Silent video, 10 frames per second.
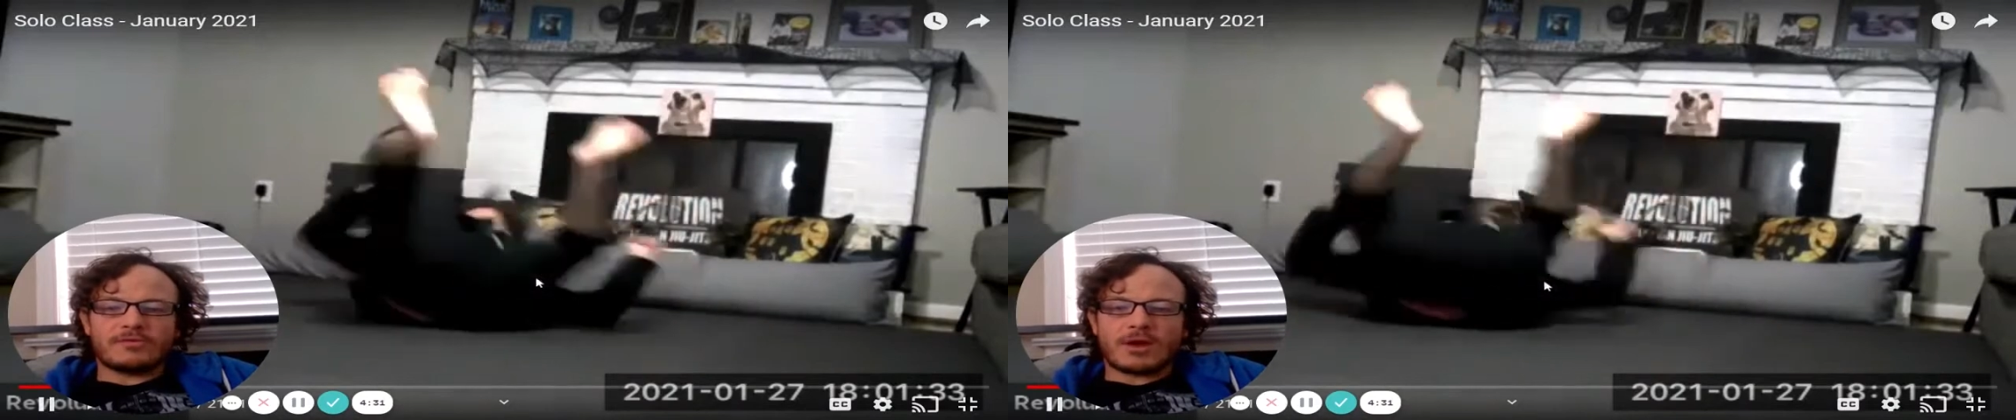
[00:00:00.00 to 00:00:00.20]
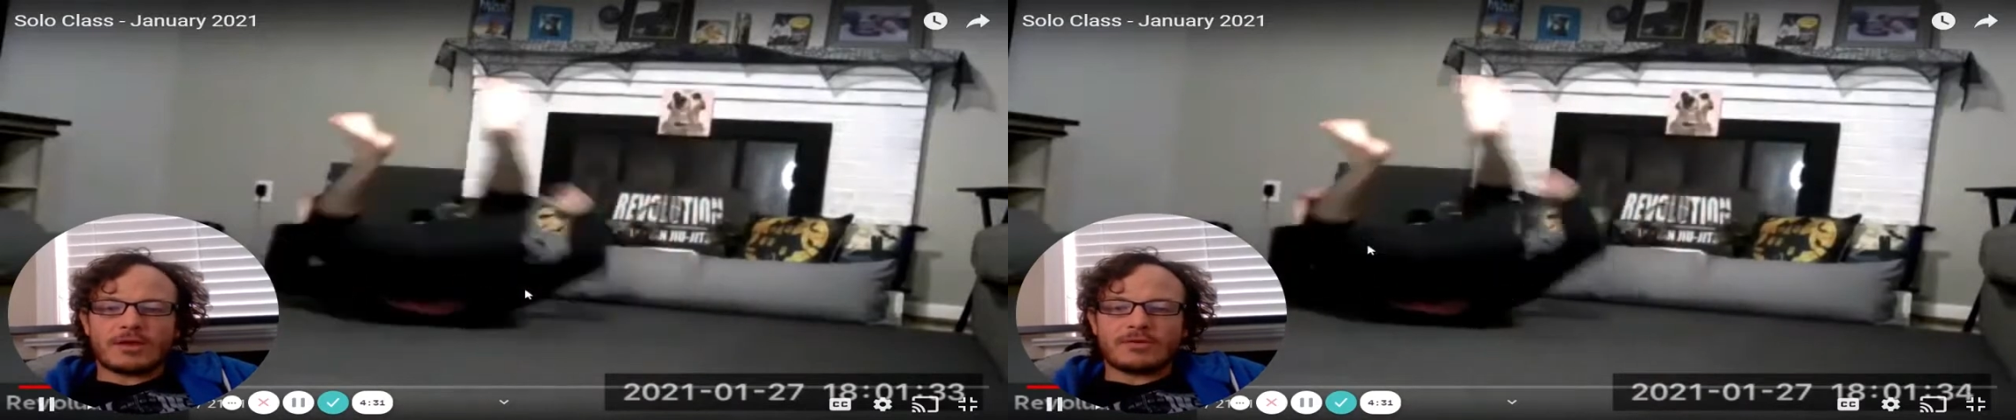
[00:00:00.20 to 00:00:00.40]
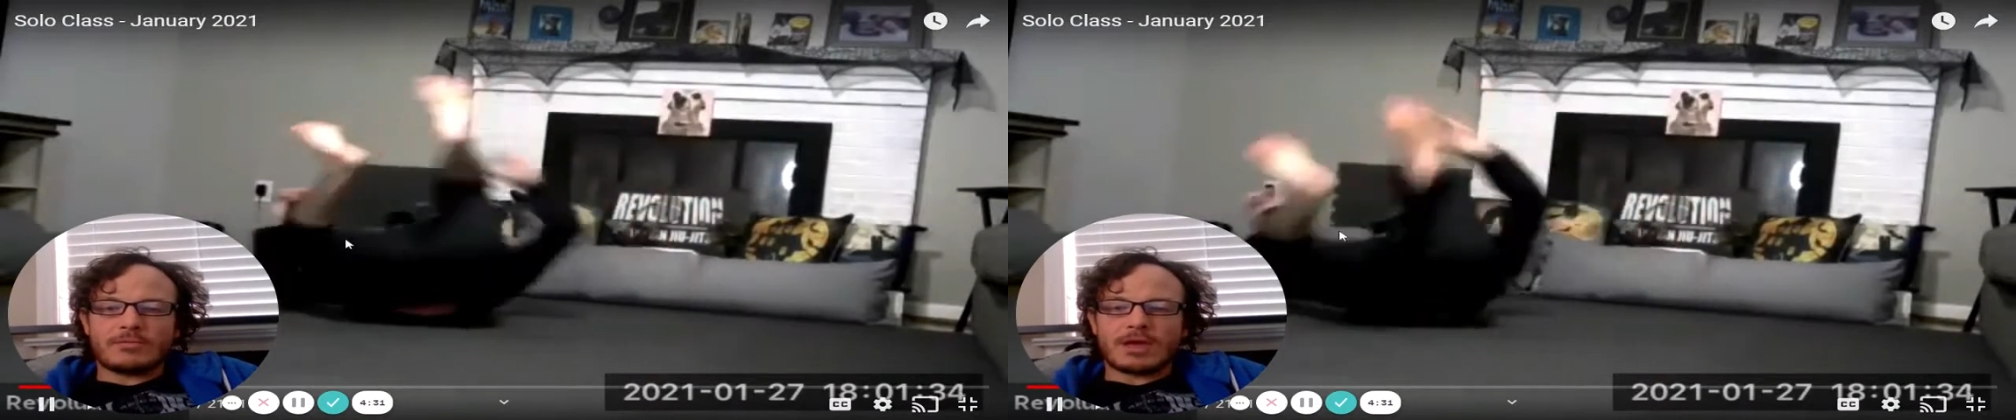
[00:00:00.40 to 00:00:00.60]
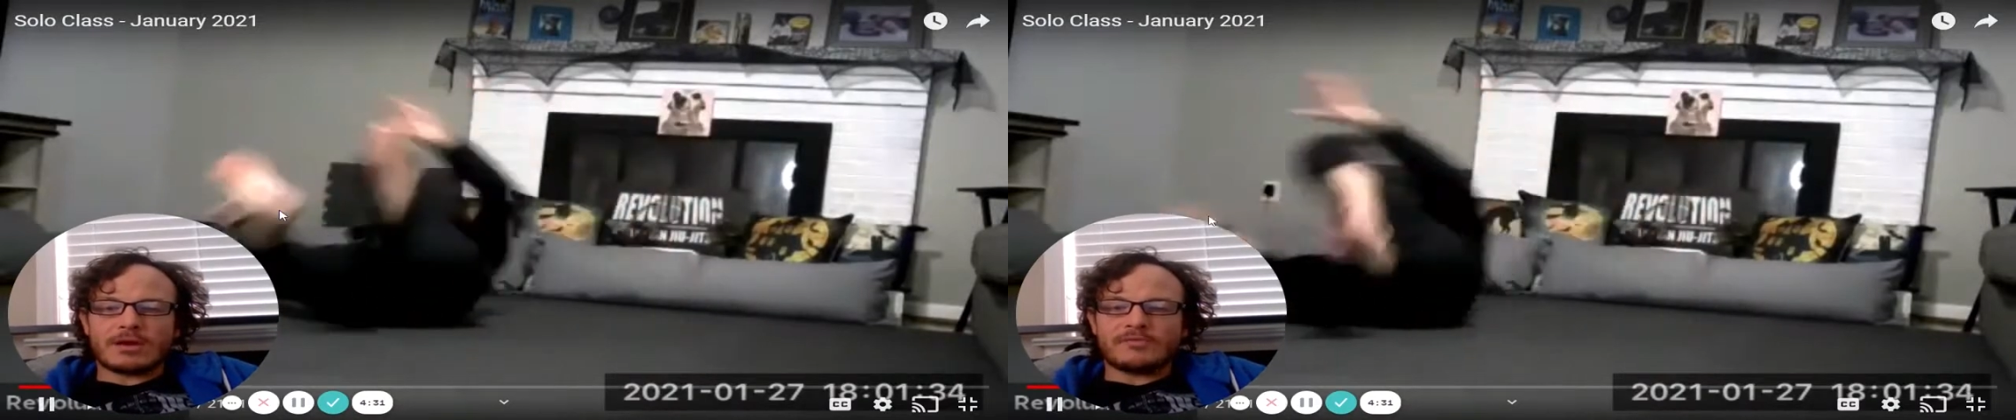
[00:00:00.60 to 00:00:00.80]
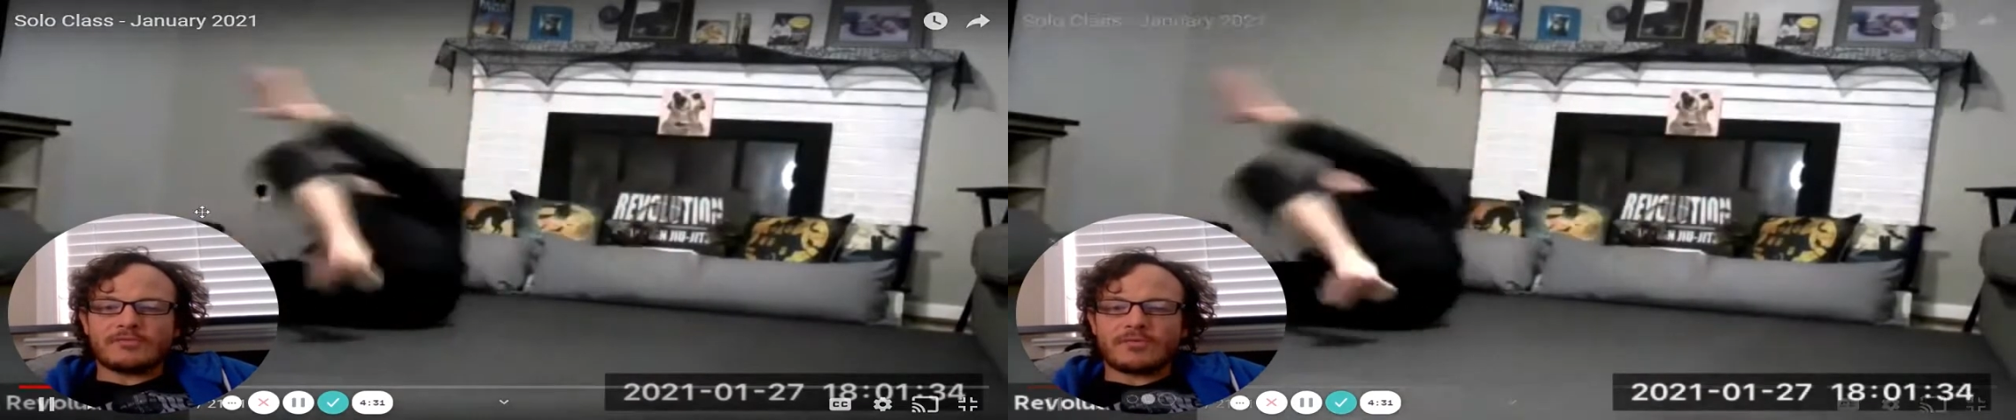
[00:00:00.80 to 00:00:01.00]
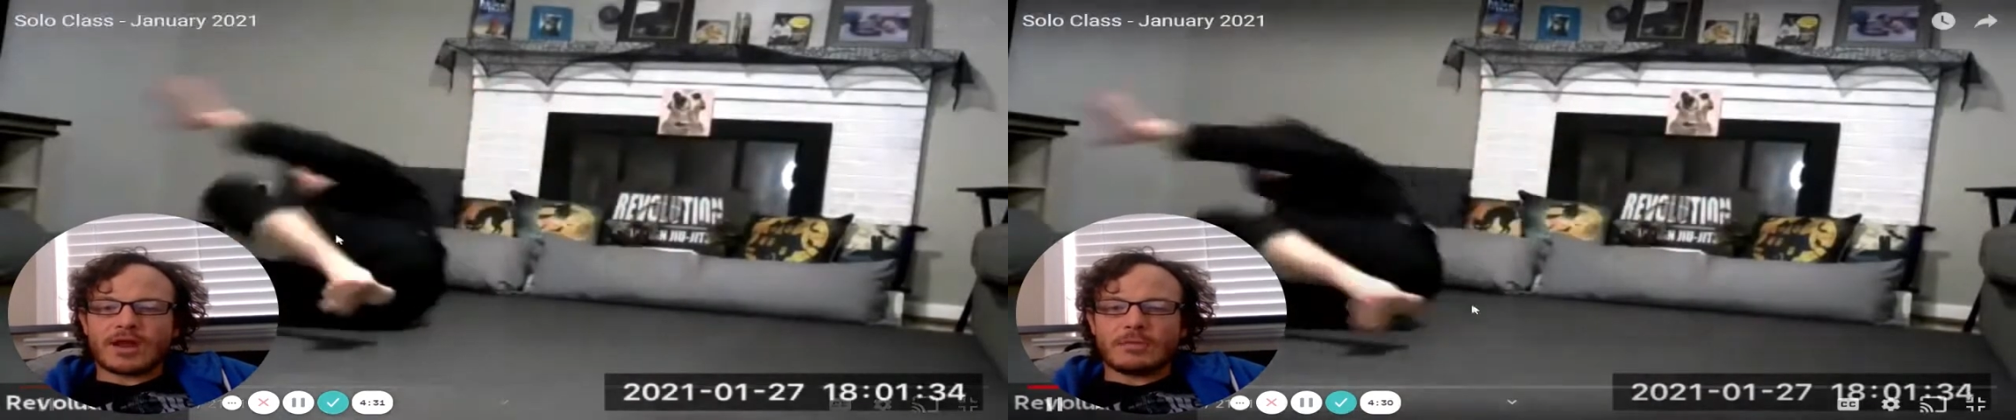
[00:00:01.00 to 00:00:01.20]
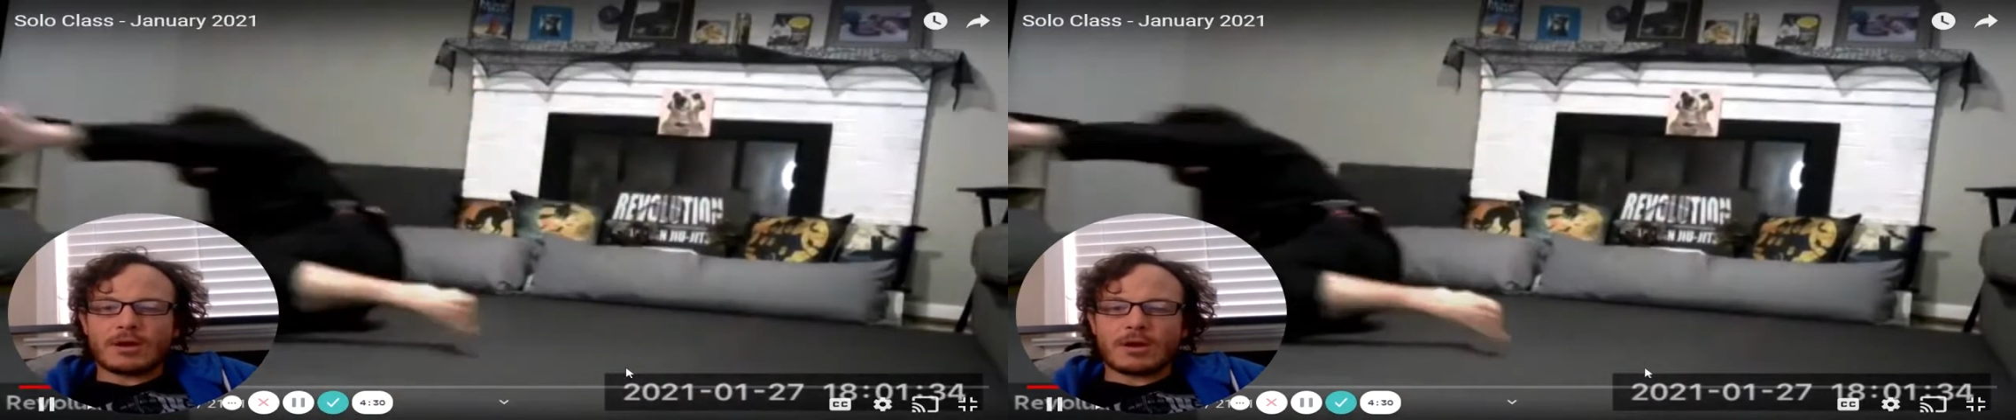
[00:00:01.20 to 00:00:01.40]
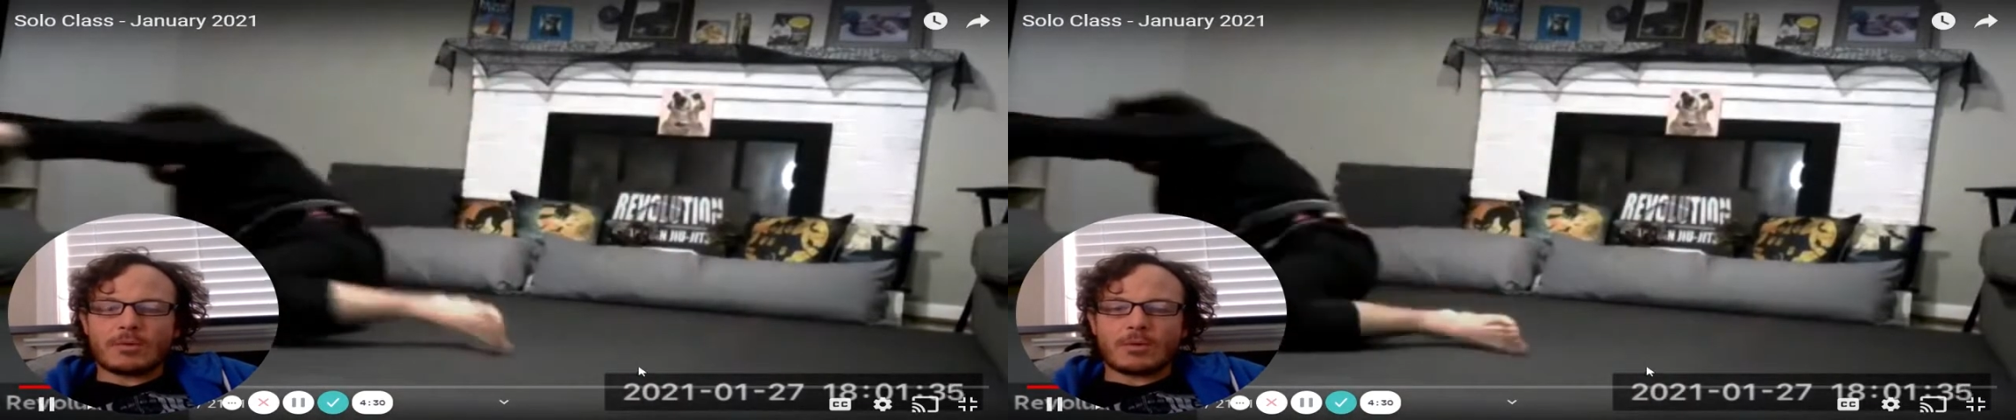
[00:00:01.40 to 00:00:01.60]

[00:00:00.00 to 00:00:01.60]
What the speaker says: stretch and making a frame here.